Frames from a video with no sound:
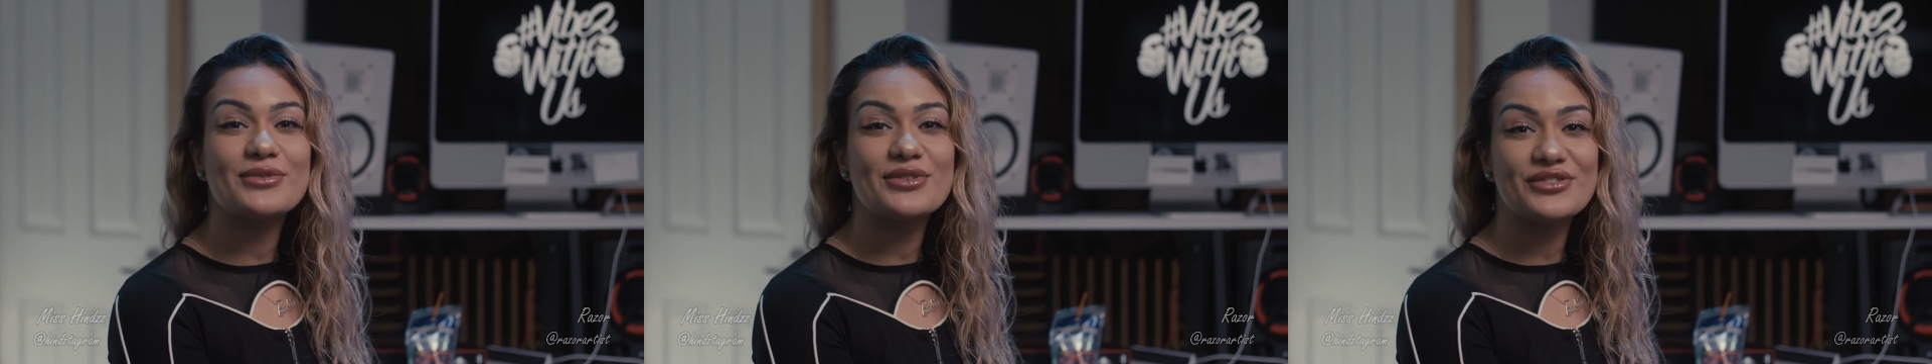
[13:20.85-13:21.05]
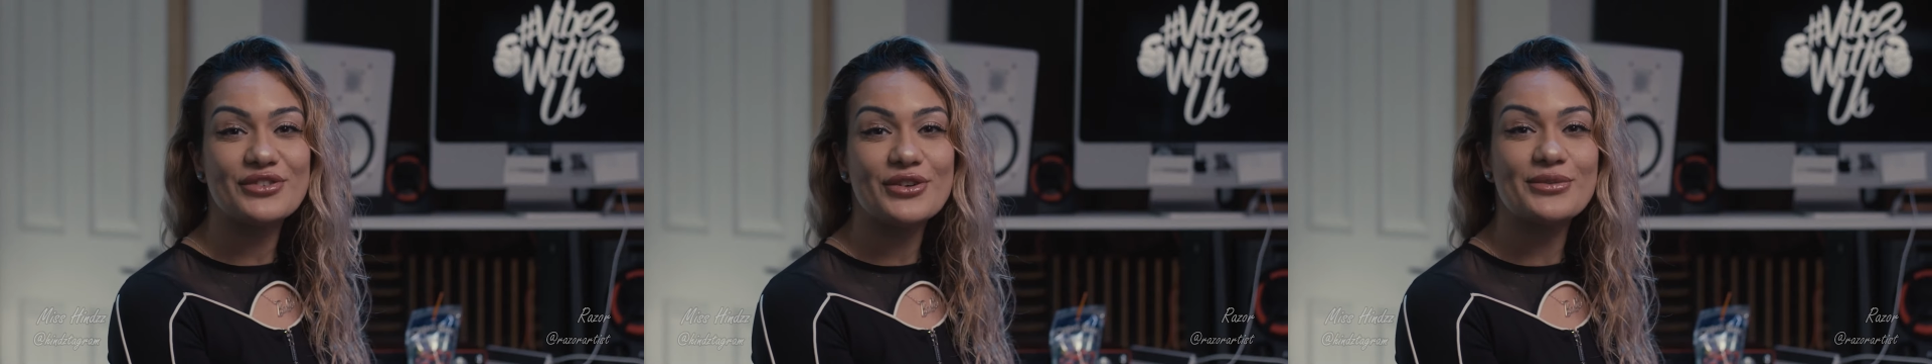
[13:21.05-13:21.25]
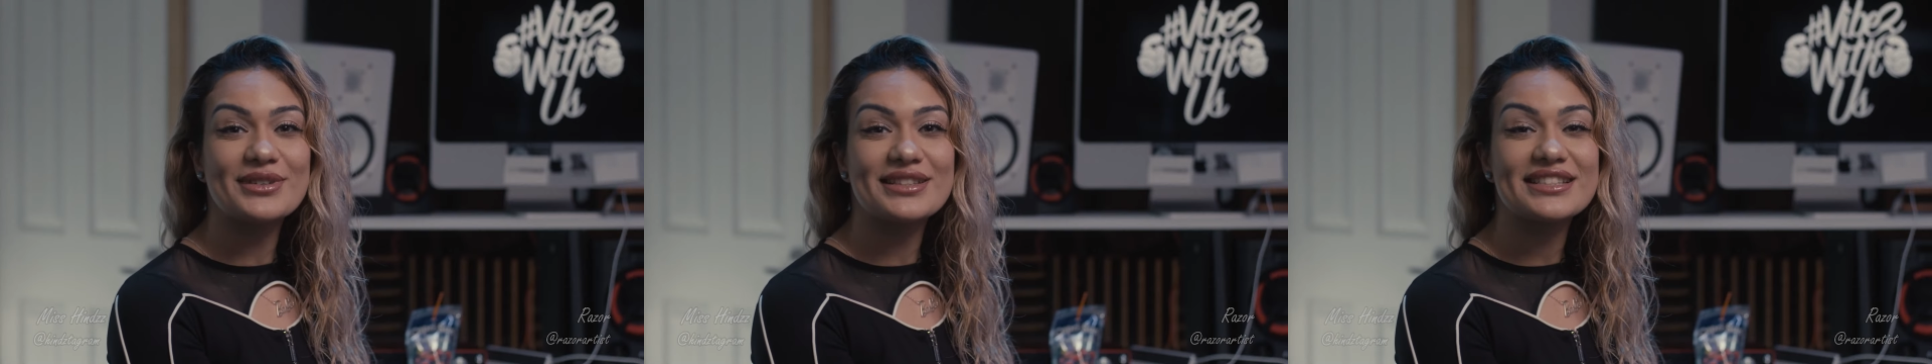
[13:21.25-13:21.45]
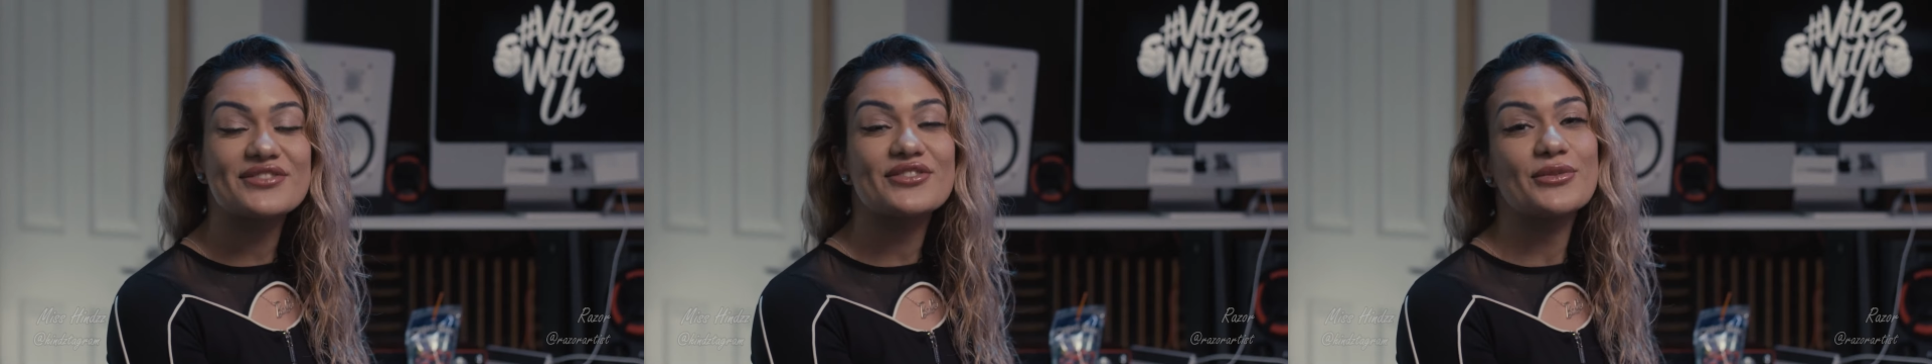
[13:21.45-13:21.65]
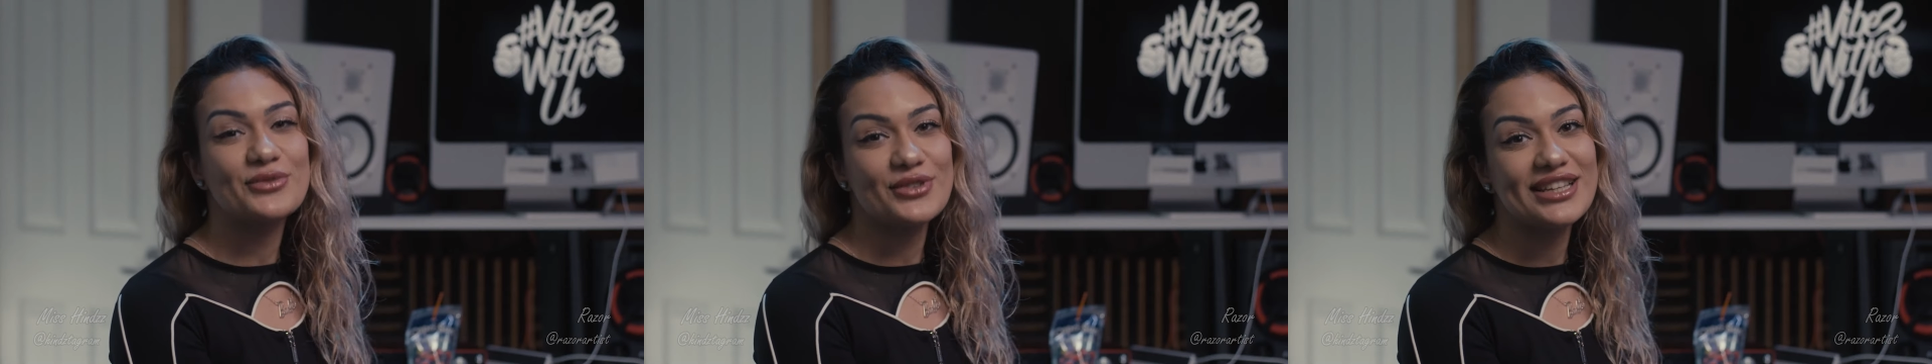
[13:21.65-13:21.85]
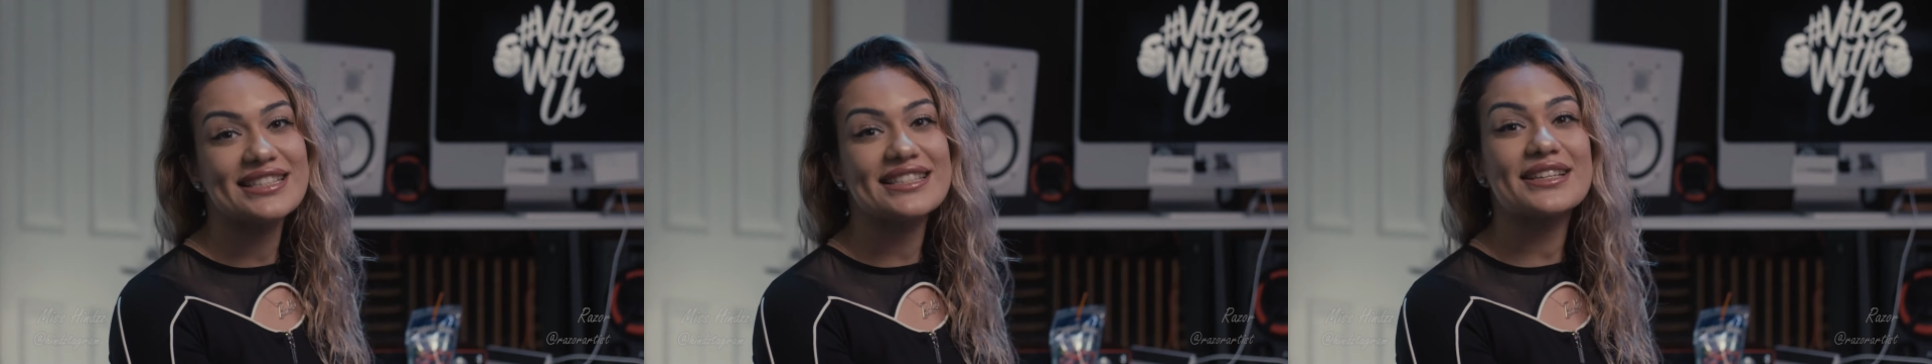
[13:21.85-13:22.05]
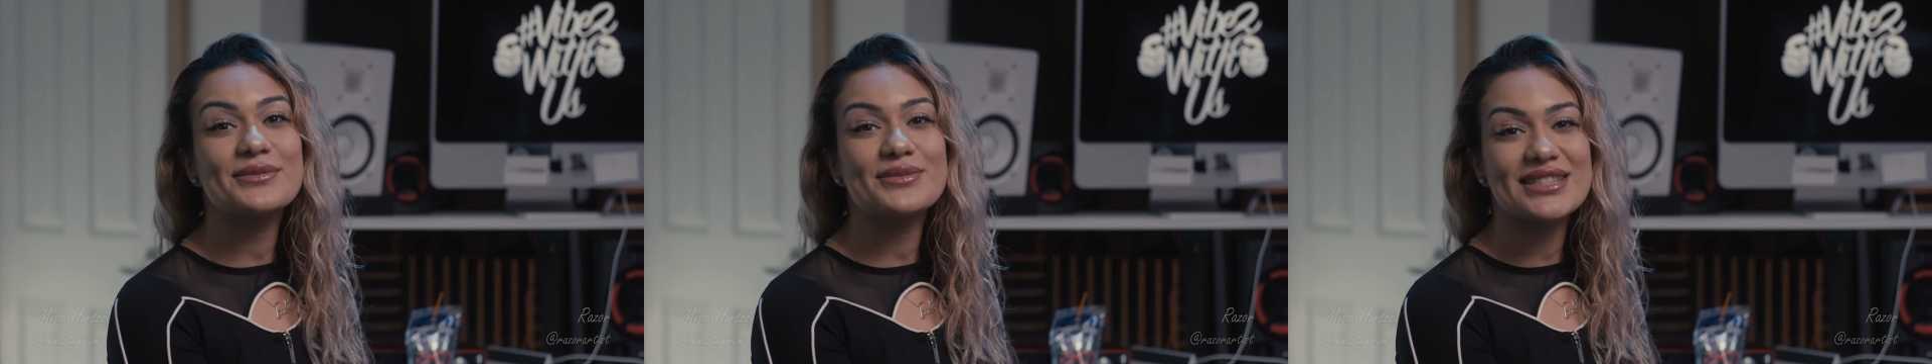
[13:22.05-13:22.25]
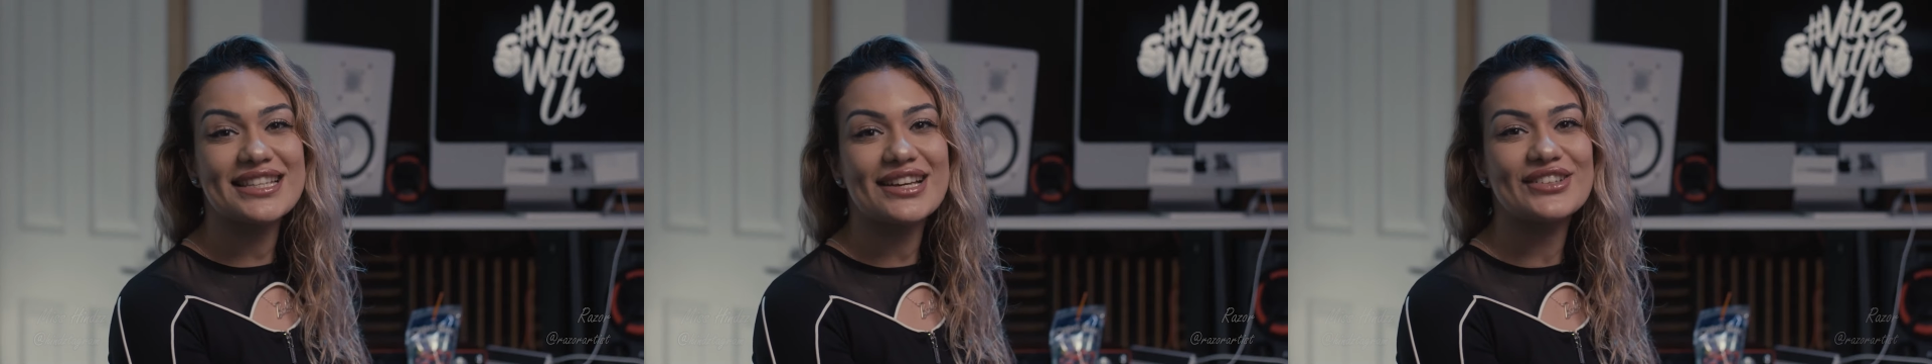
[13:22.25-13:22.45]
performance from Razor
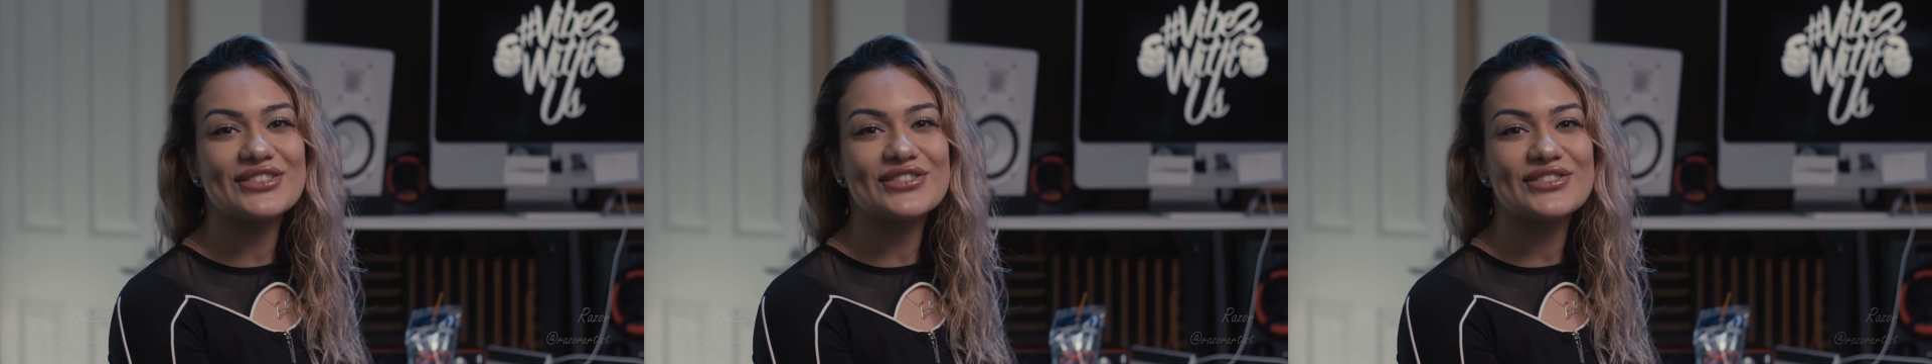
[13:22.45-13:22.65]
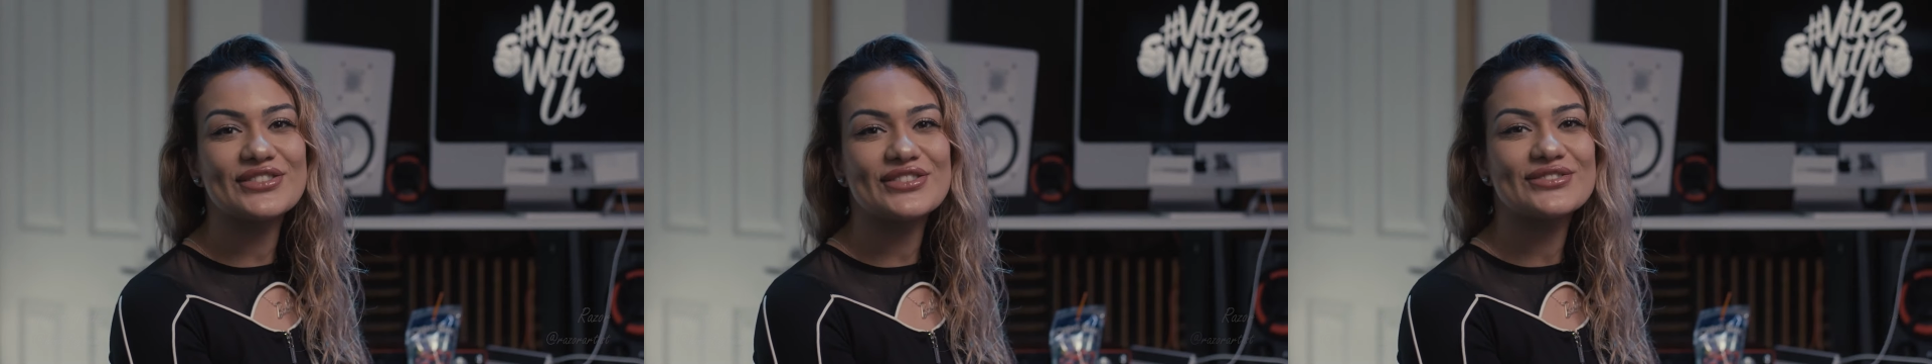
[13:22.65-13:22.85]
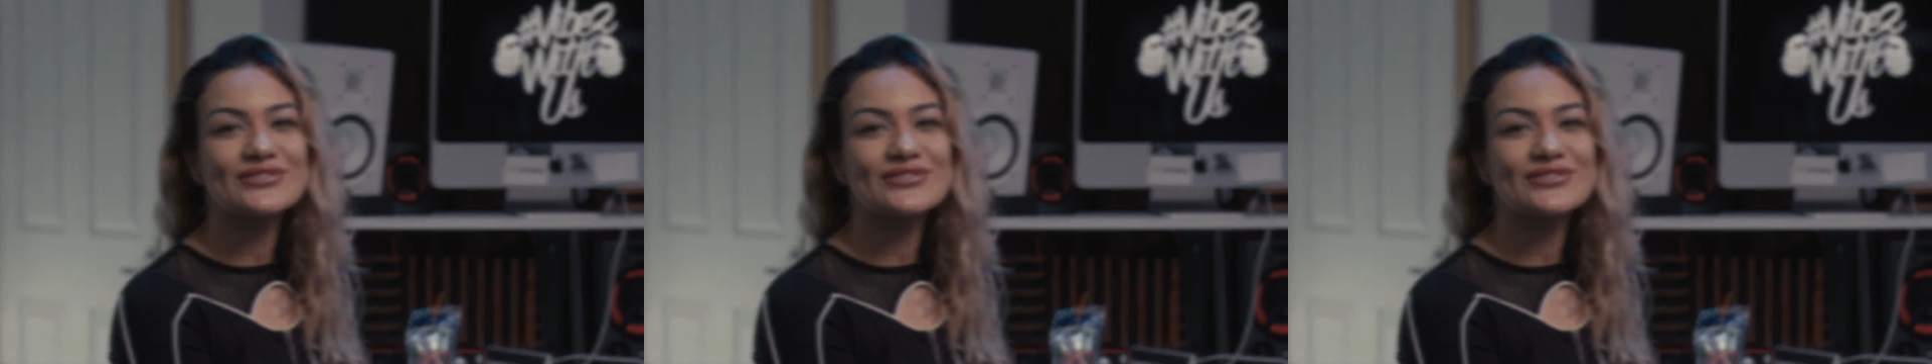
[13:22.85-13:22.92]
himself.